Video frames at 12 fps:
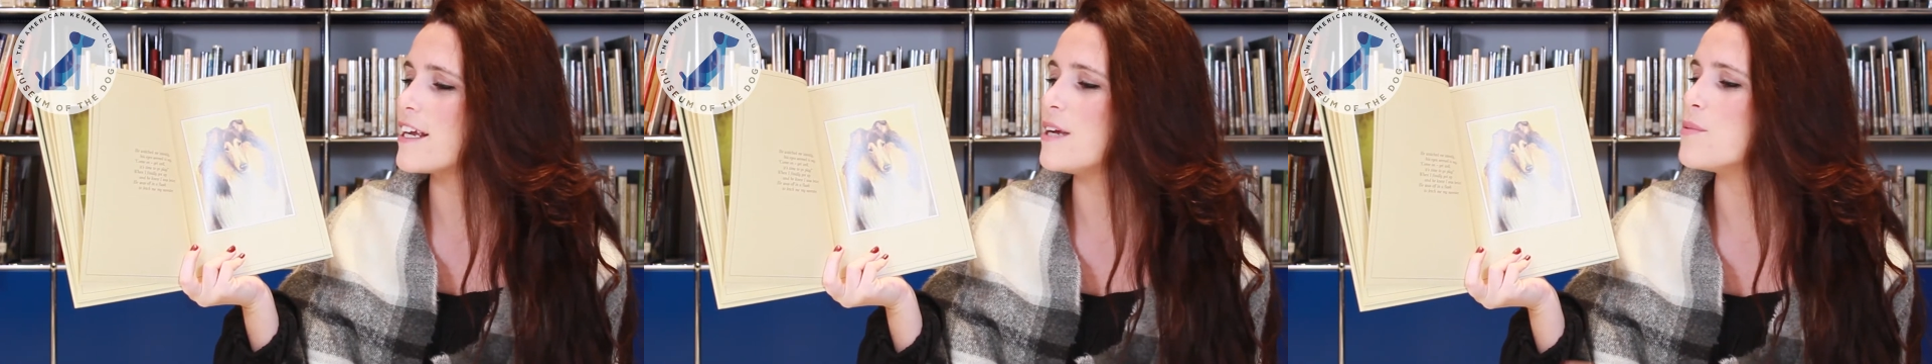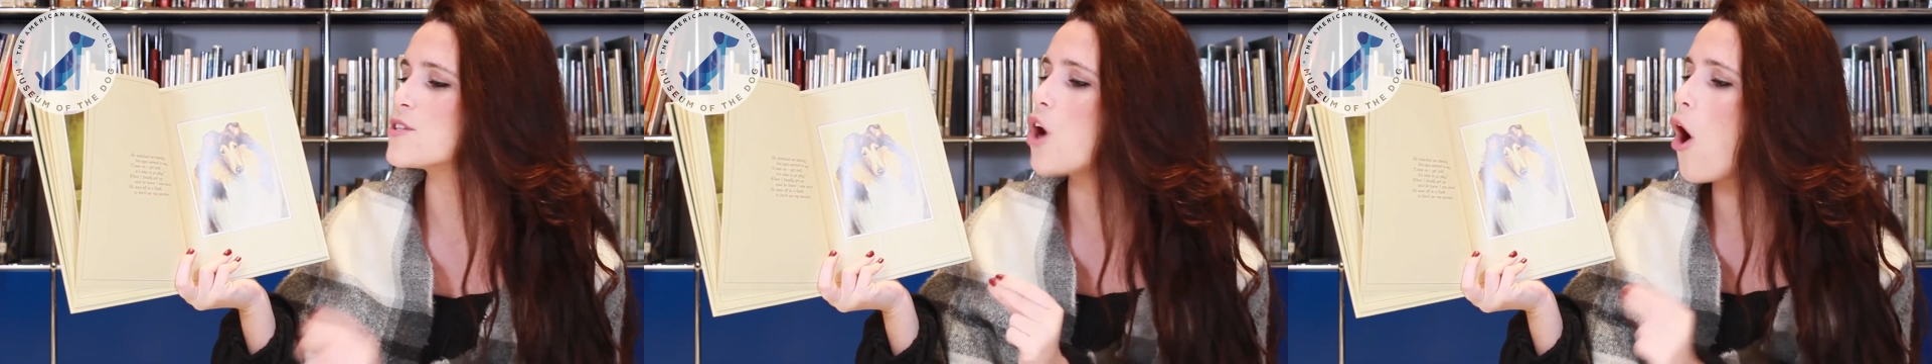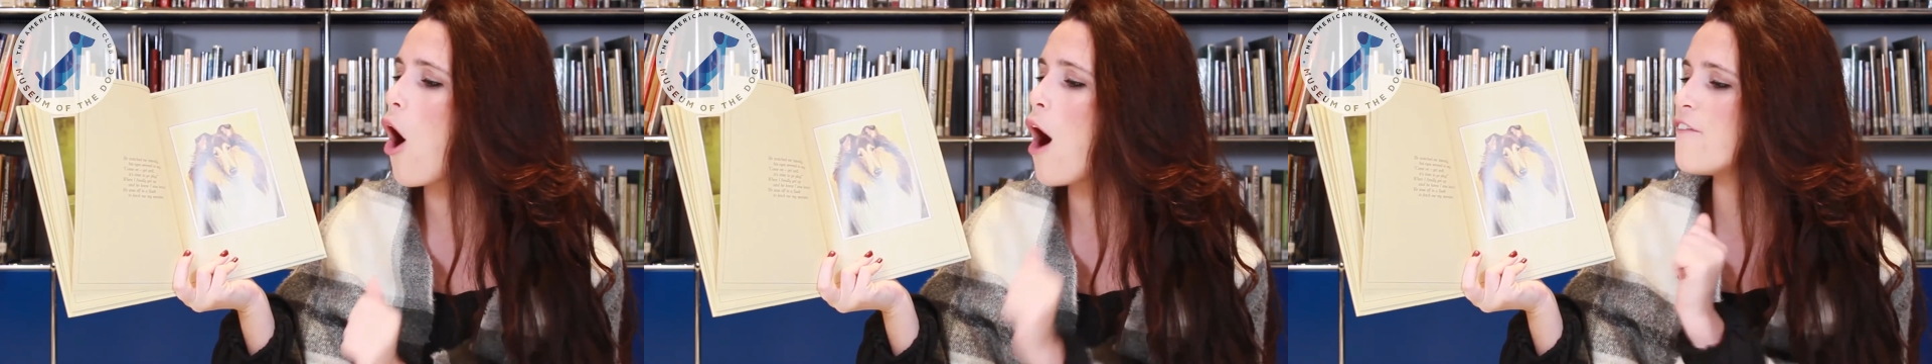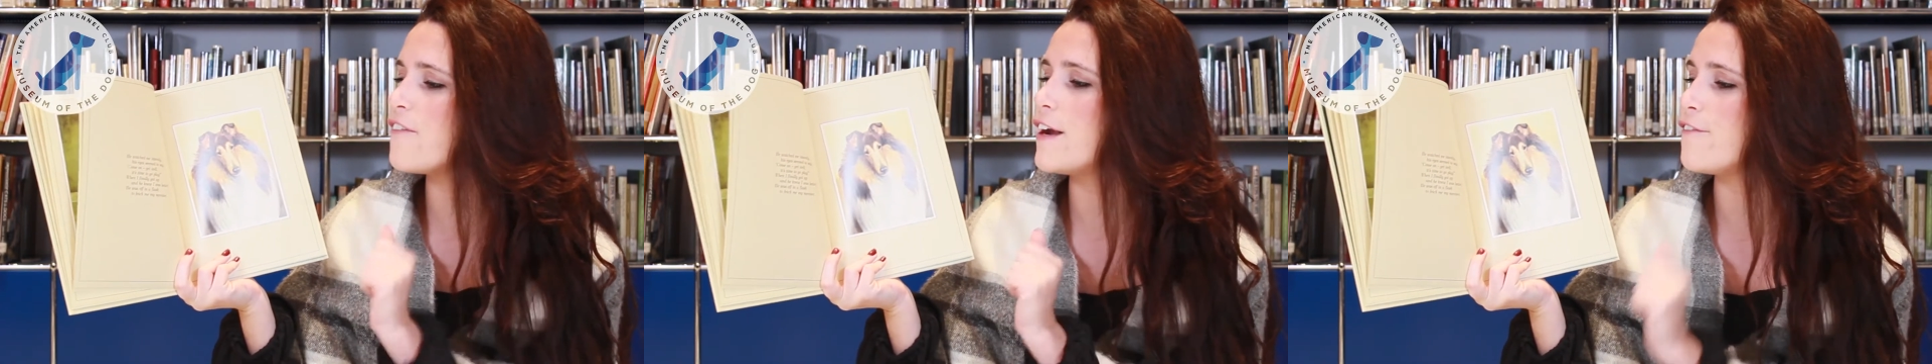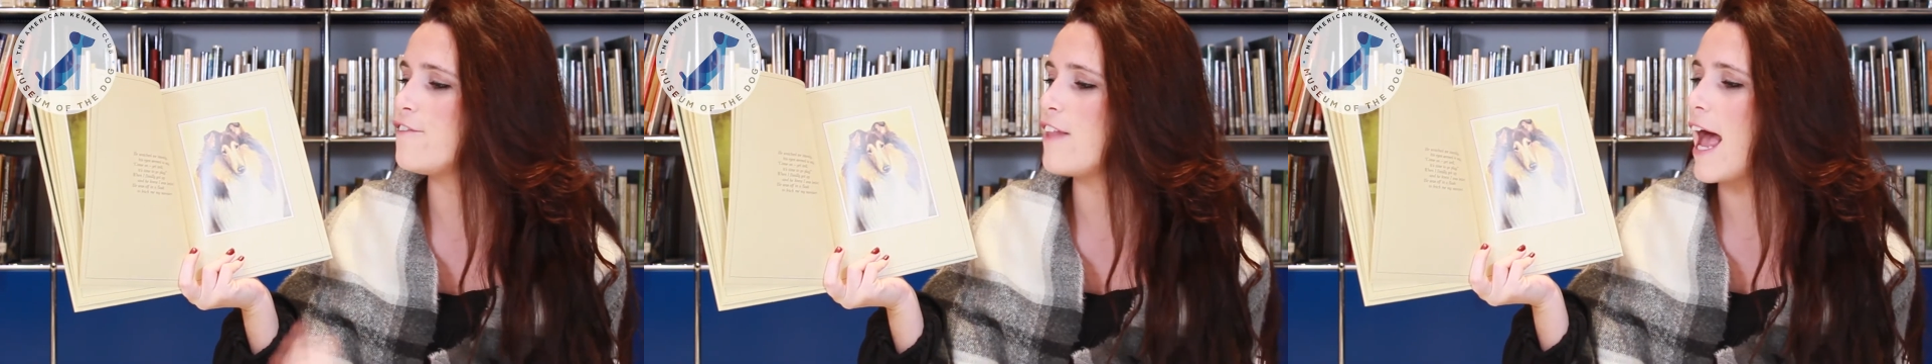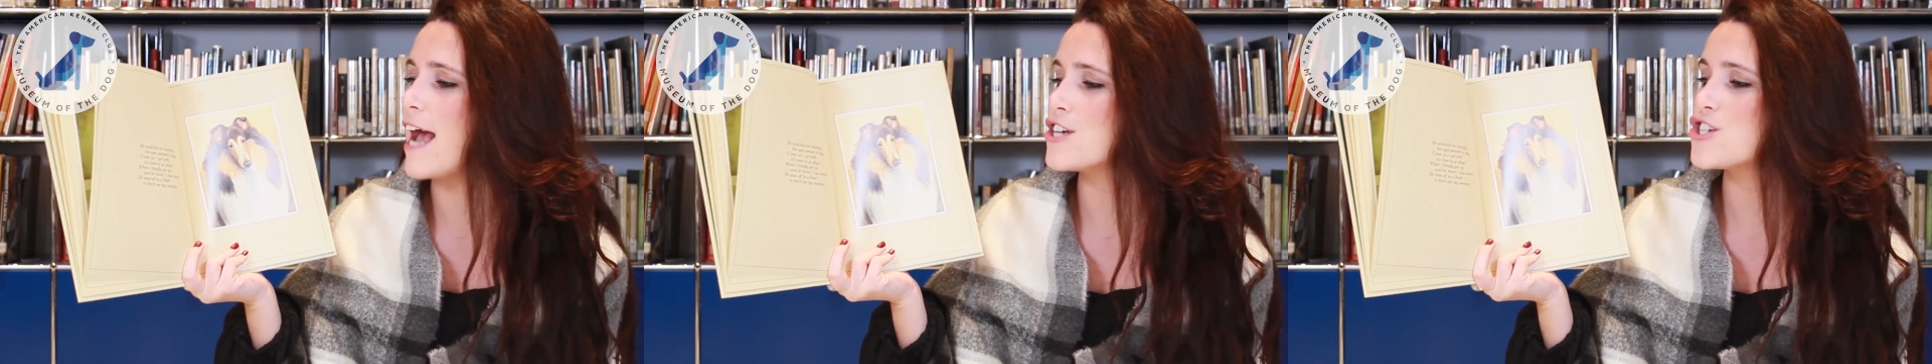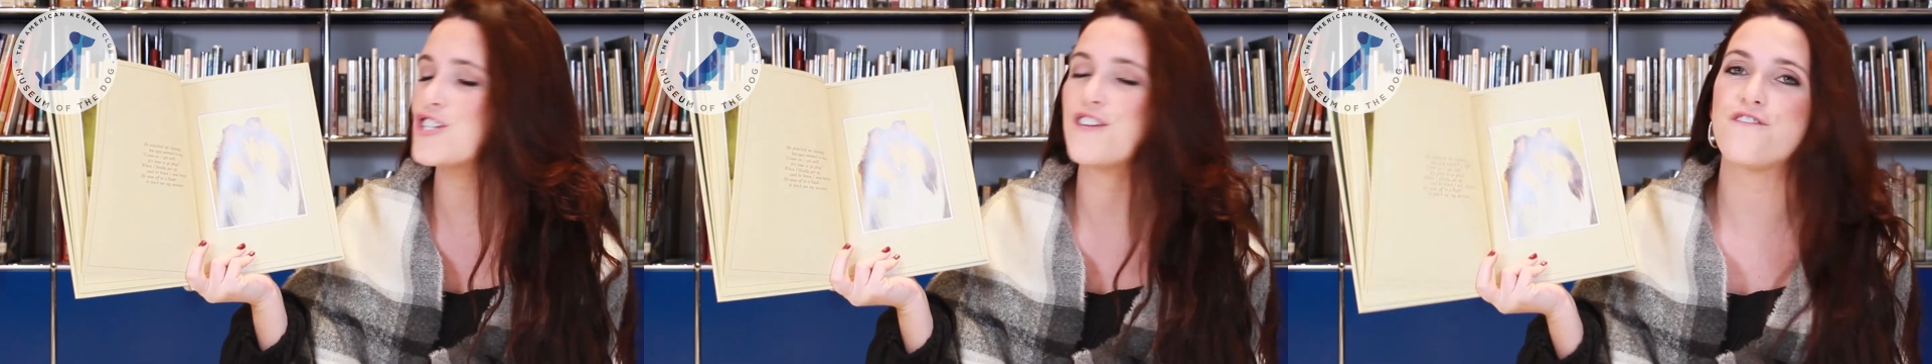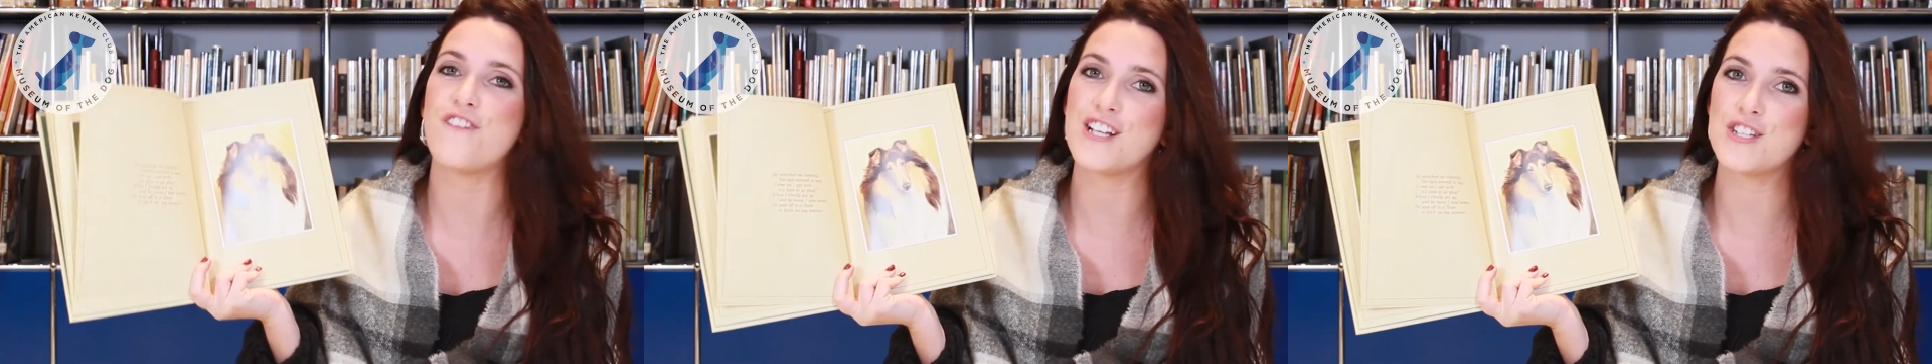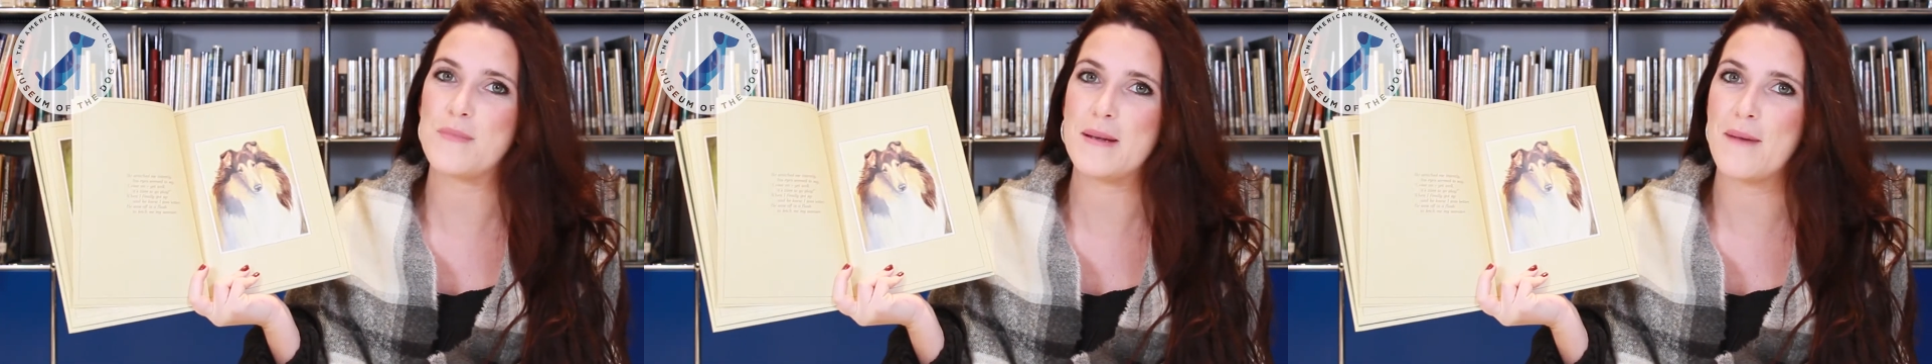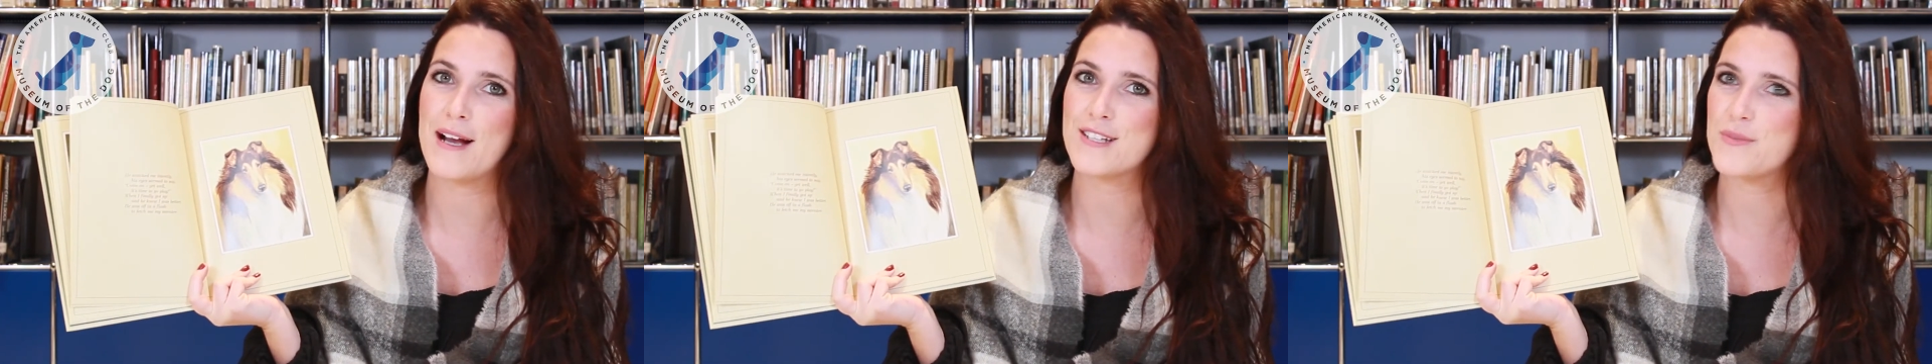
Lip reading: he was off in a flash to fetch me my